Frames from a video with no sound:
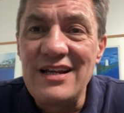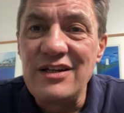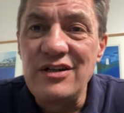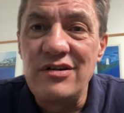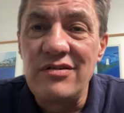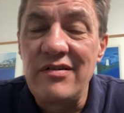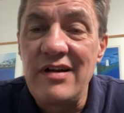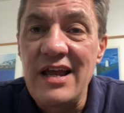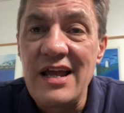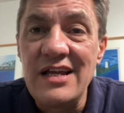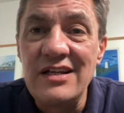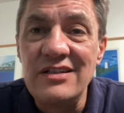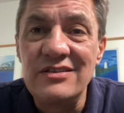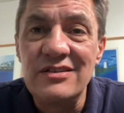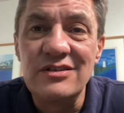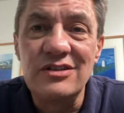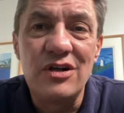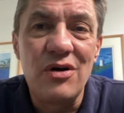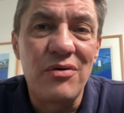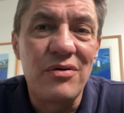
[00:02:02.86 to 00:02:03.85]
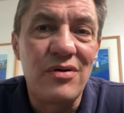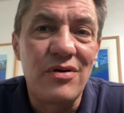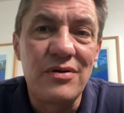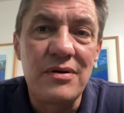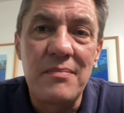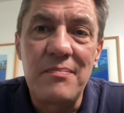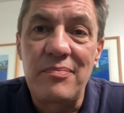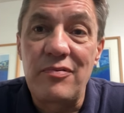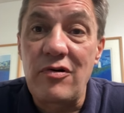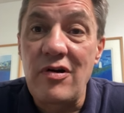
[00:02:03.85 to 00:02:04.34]
in creation, going on a
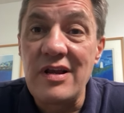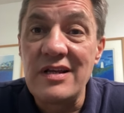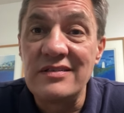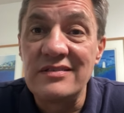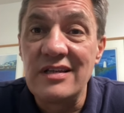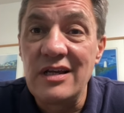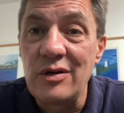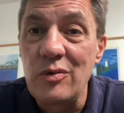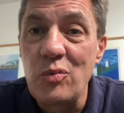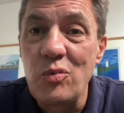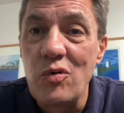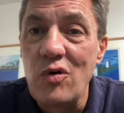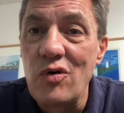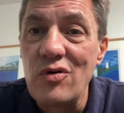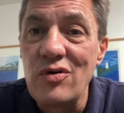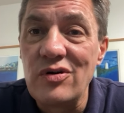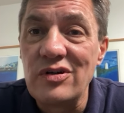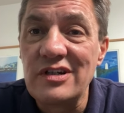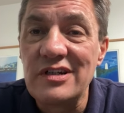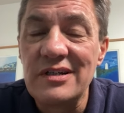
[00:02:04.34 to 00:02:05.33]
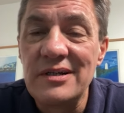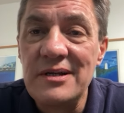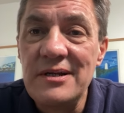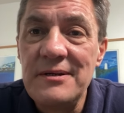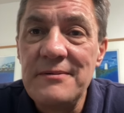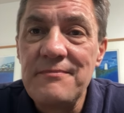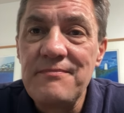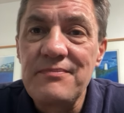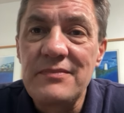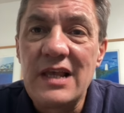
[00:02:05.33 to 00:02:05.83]
bracing walk,
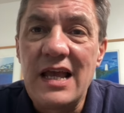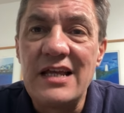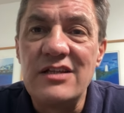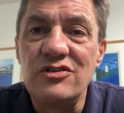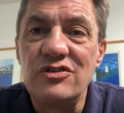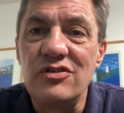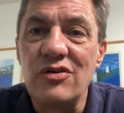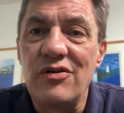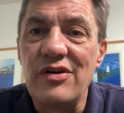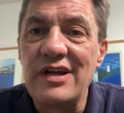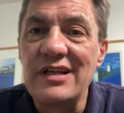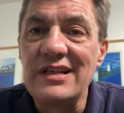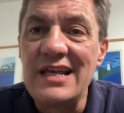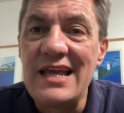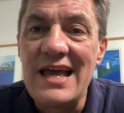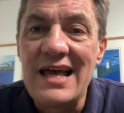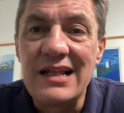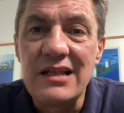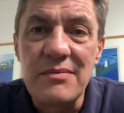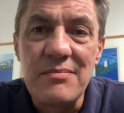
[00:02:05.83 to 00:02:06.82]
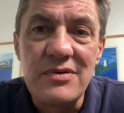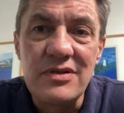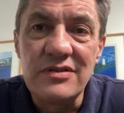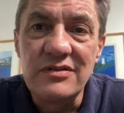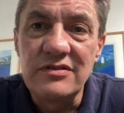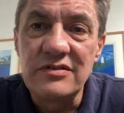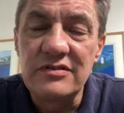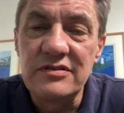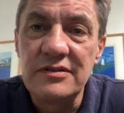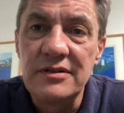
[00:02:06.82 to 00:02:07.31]
enjoying the
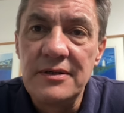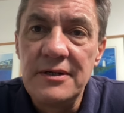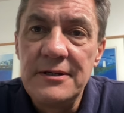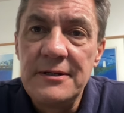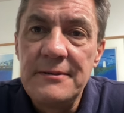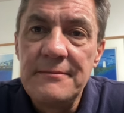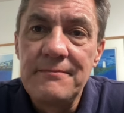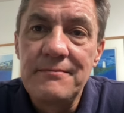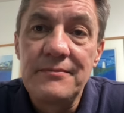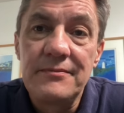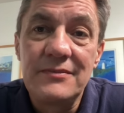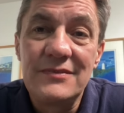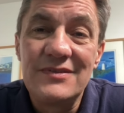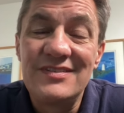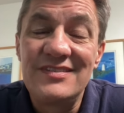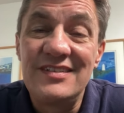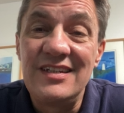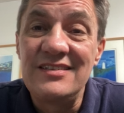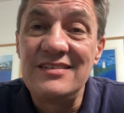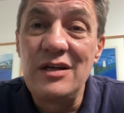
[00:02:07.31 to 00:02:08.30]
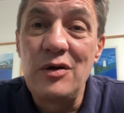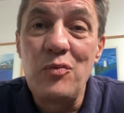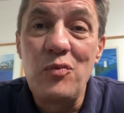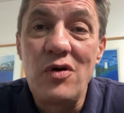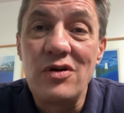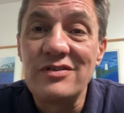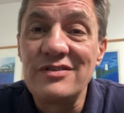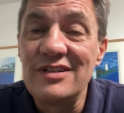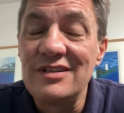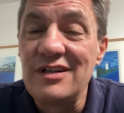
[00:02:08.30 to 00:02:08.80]
elements, sitting
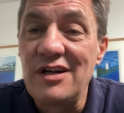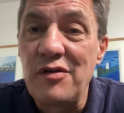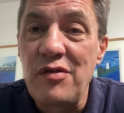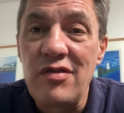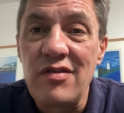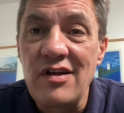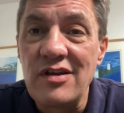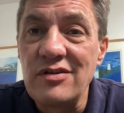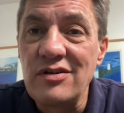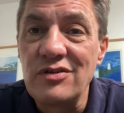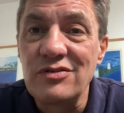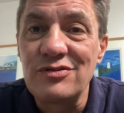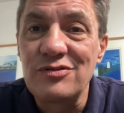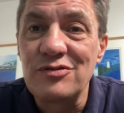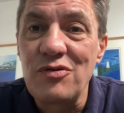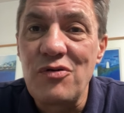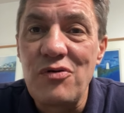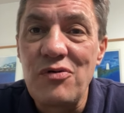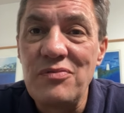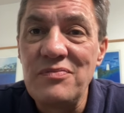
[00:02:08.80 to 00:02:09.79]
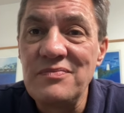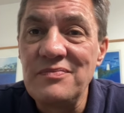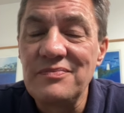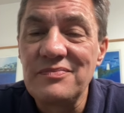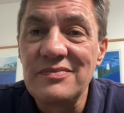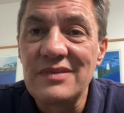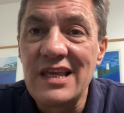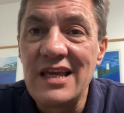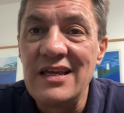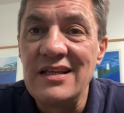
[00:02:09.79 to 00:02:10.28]
watching a thunderstorm
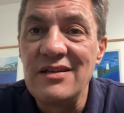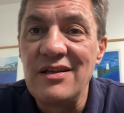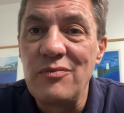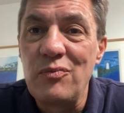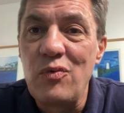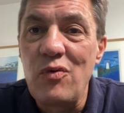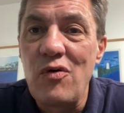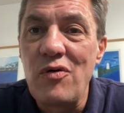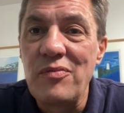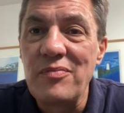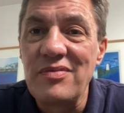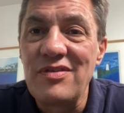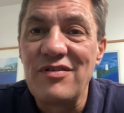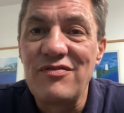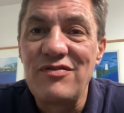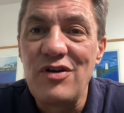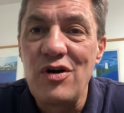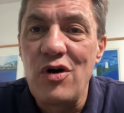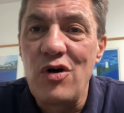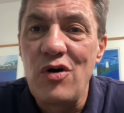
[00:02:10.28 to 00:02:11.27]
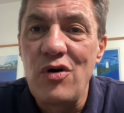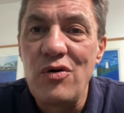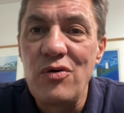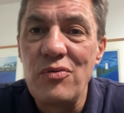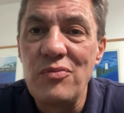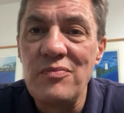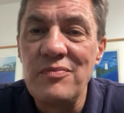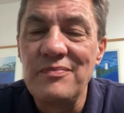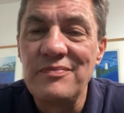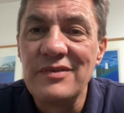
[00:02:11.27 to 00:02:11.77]
in the warmth of your
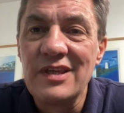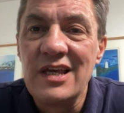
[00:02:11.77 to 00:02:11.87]
home.